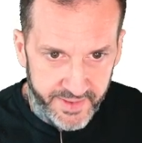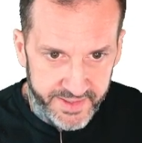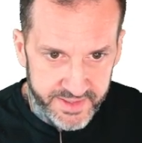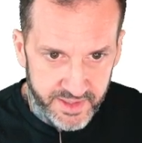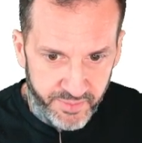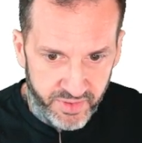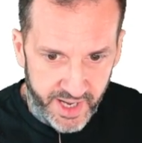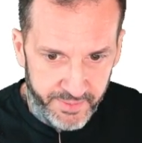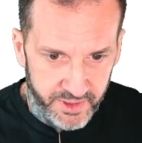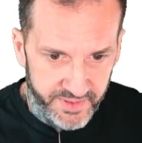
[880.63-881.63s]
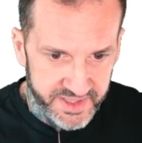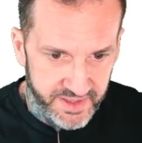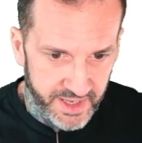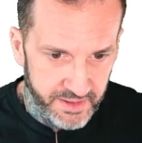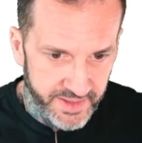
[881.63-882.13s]
That is in the parameter list
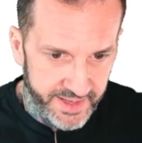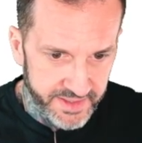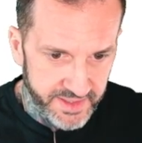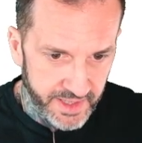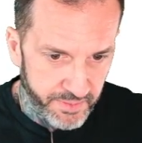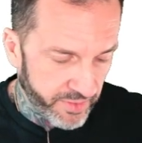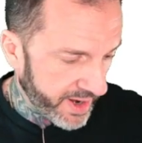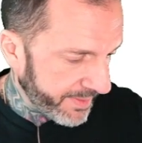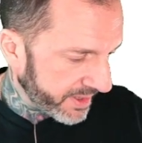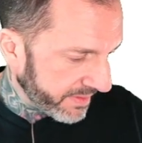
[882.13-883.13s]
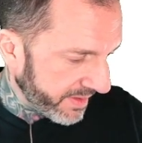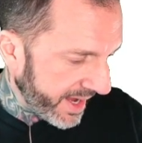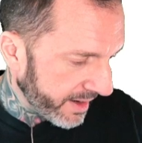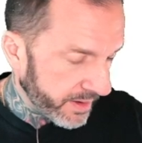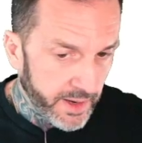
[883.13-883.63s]
there, and that is a parameter
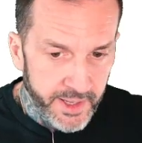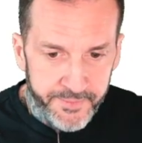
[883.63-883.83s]
there.